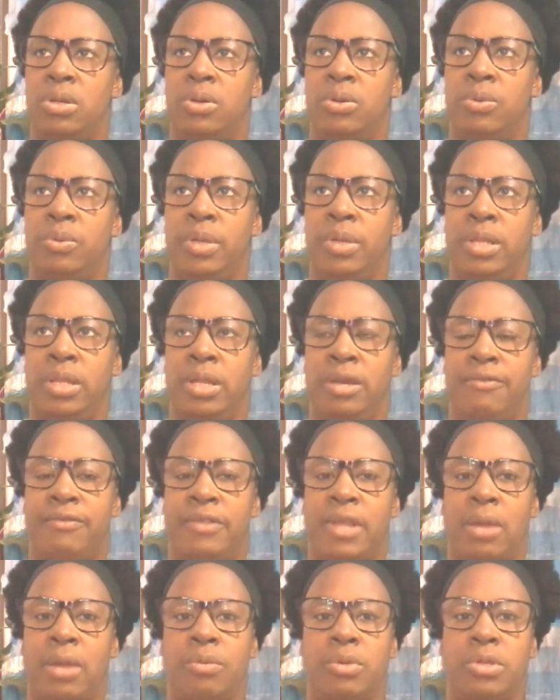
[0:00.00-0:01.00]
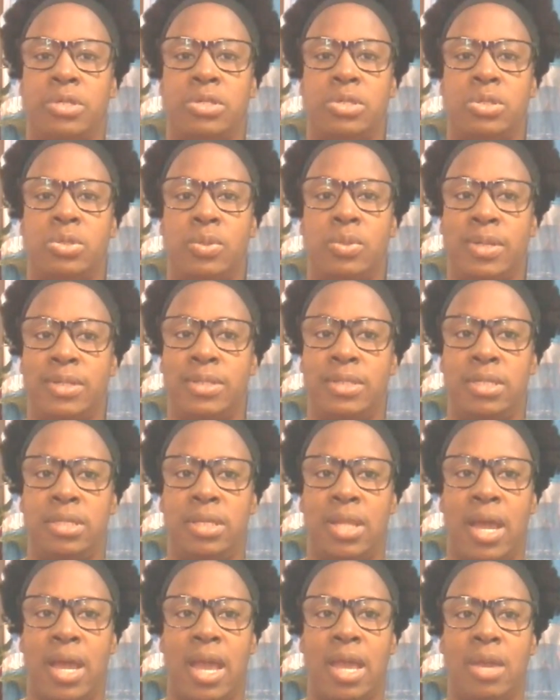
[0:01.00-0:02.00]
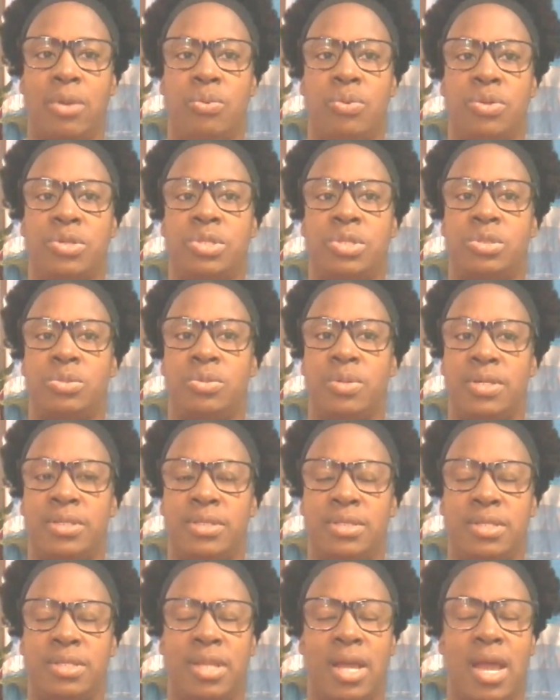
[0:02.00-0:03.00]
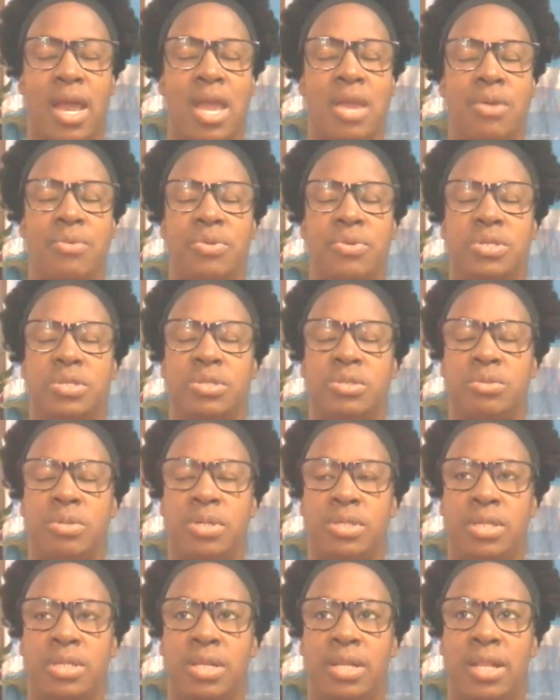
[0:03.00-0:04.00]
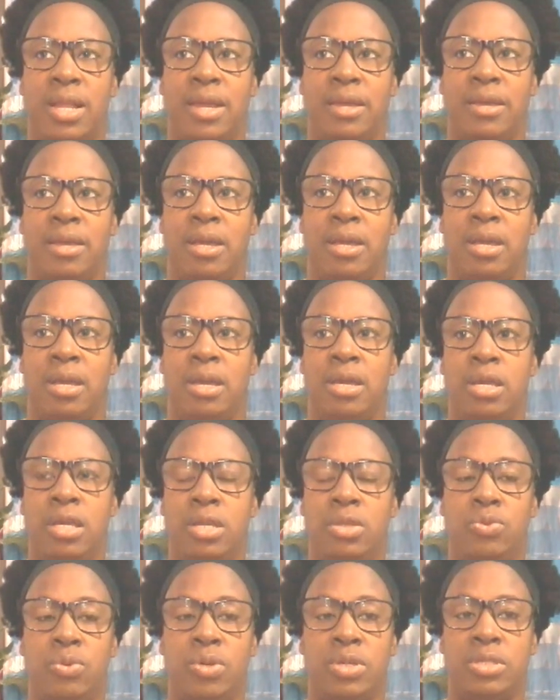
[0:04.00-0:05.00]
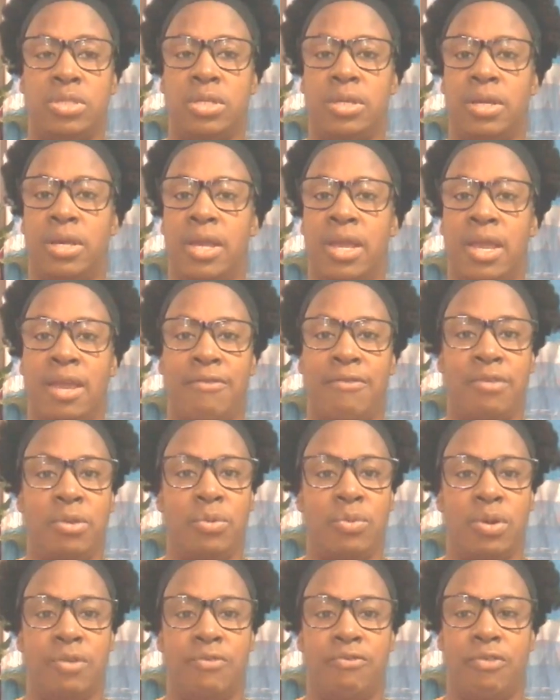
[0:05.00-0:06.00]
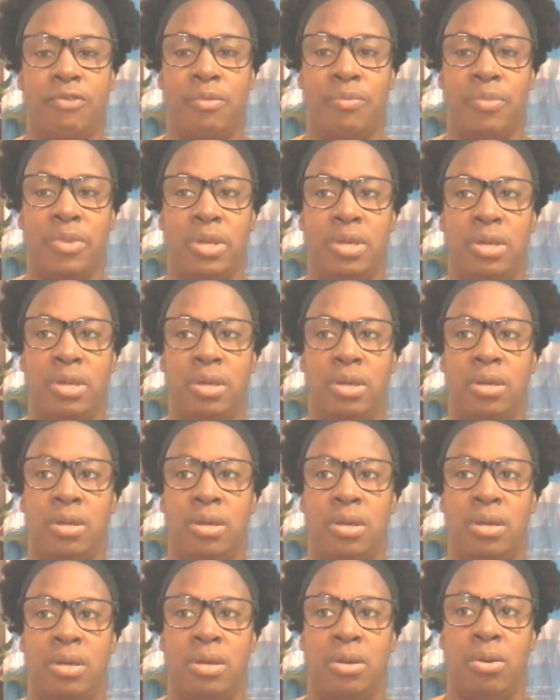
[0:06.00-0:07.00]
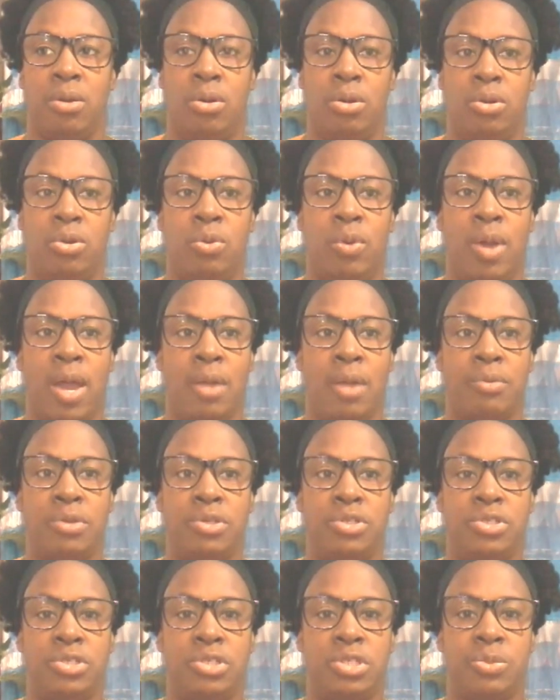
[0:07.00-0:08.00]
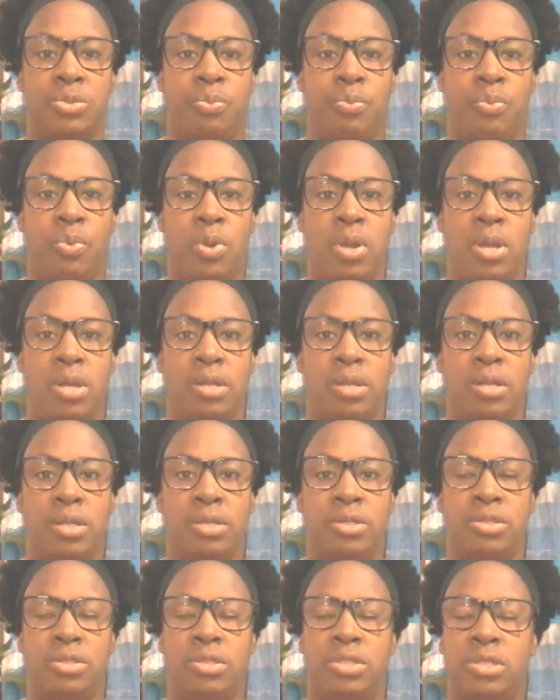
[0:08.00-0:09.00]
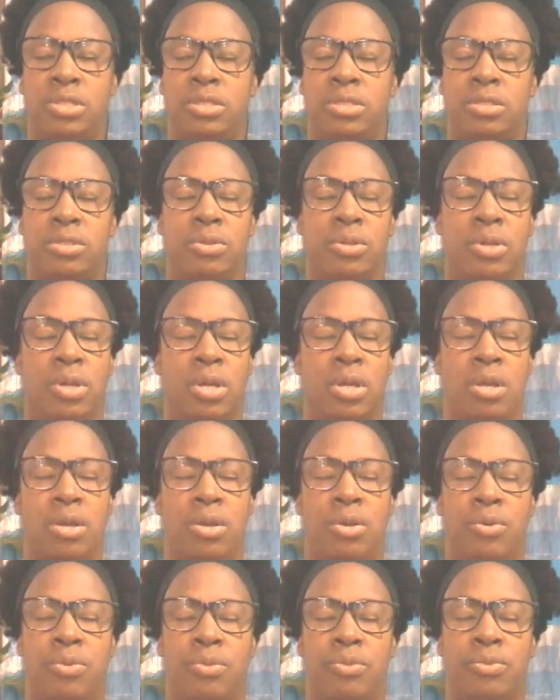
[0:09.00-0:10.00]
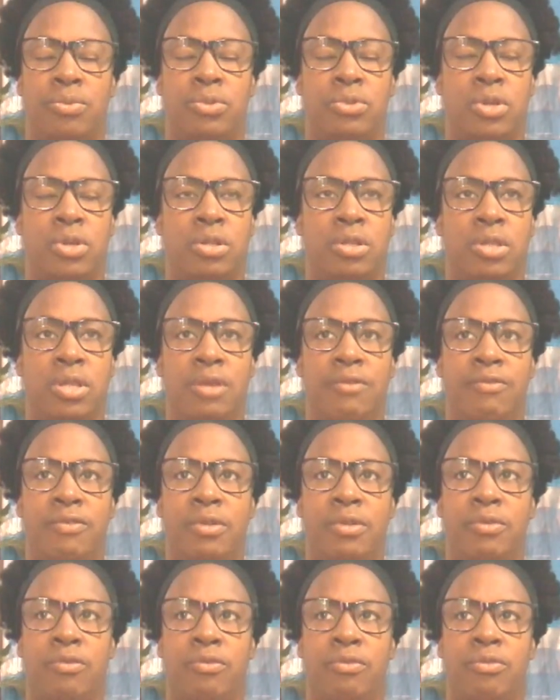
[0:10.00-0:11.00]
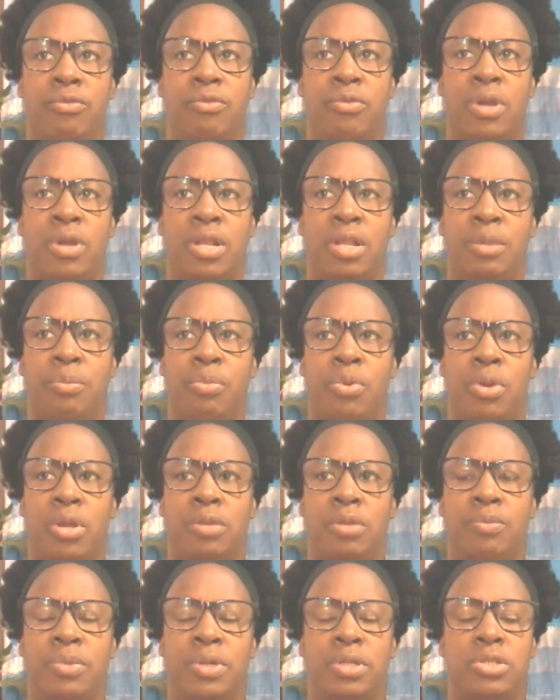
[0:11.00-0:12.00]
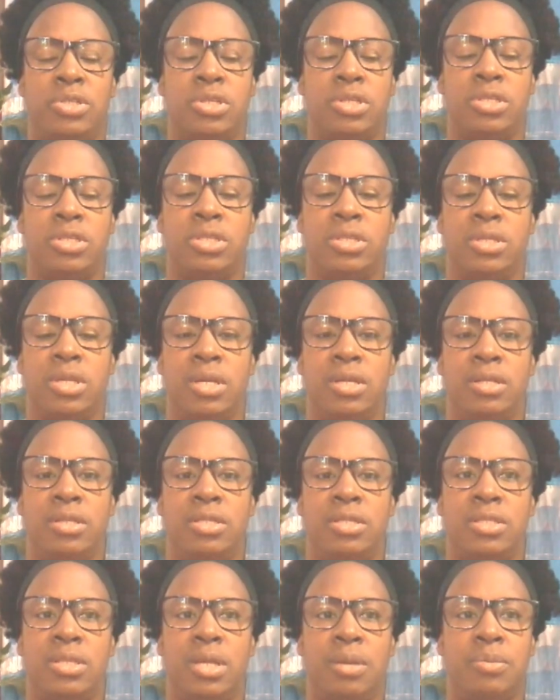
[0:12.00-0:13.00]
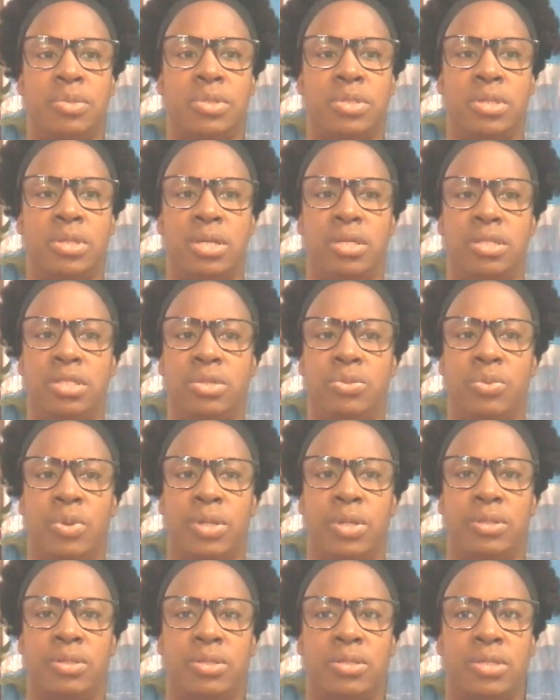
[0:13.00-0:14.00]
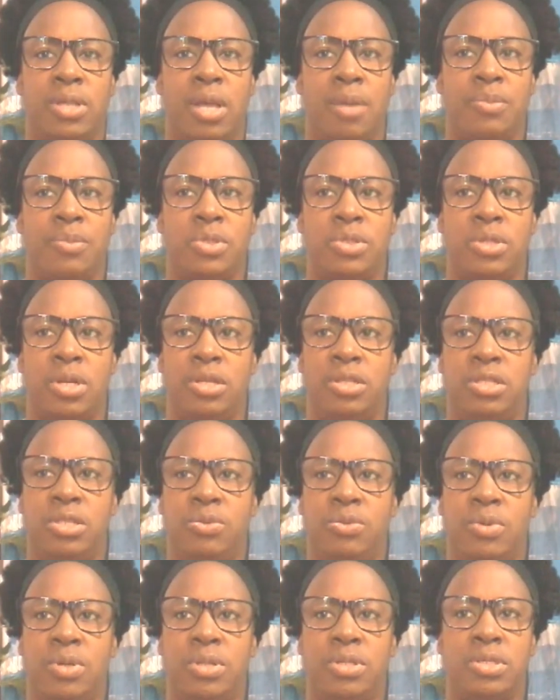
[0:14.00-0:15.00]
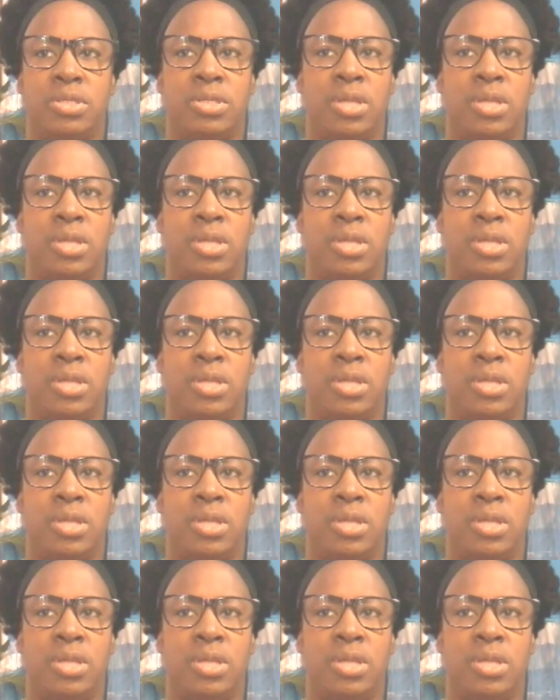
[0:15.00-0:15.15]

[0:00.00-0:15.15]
we left, I was sweating, like it was a heavy work for me. Although I was just praying and just not even really praying, but just saying Psalms 91, Psalms 93.